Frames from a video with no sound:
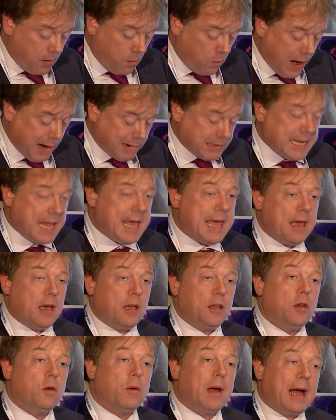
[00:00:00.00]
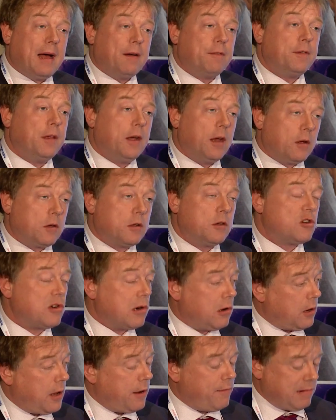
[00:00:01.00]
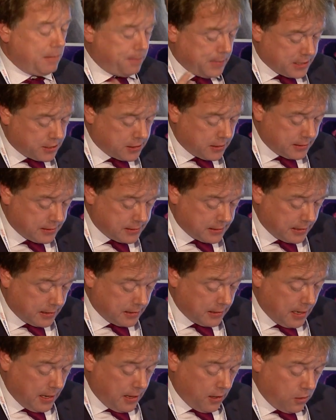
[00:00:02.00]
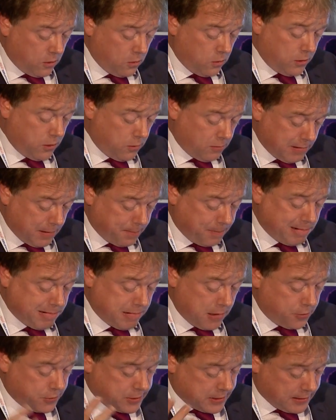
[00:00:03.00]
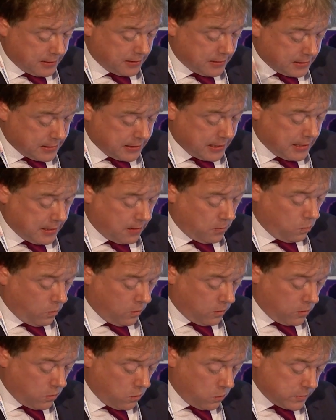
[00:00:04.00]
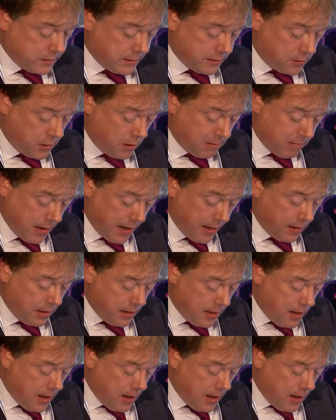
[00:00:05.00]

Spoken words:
Whereas here you have, control over admissions and who you recruit and what courses you run.